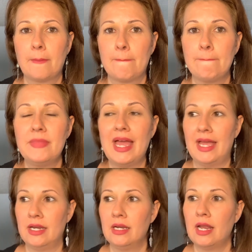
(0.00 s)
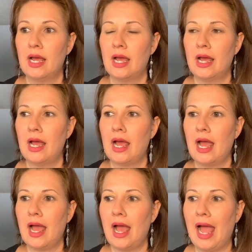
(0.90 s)
then
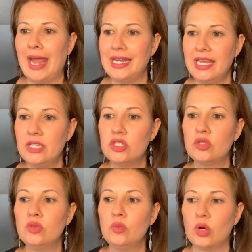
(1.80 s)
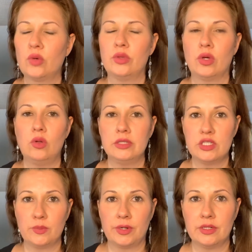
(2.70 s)
I need to work with the Holy
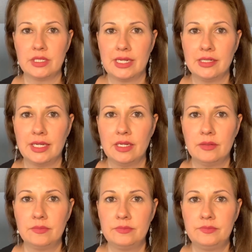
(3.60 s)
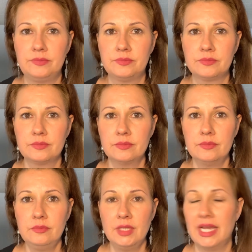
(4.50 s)
Spirit daily.
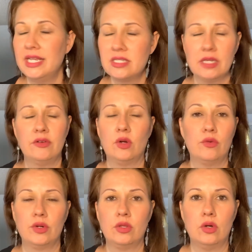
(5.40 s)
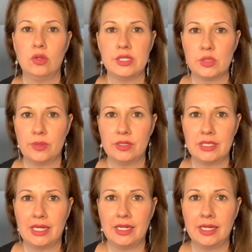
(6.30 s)
I need to give it over to the Holy Spirit
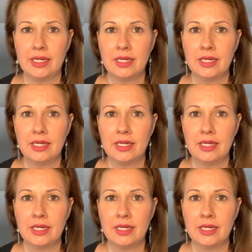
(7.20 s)
daily.